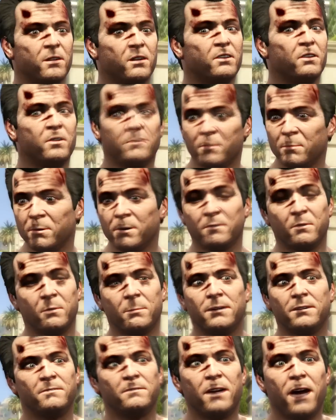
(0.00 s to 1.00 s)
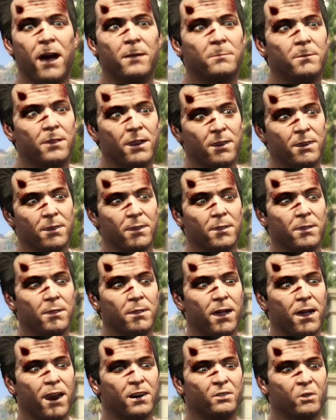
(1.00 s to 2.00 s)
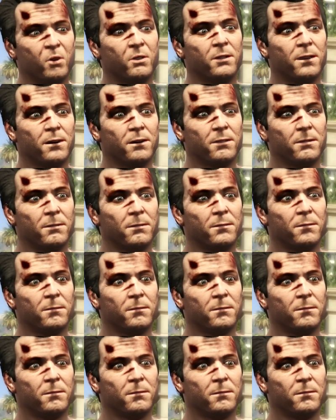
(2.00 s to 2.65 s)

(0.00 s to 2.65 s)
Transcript: A future for me, for my family. I took it.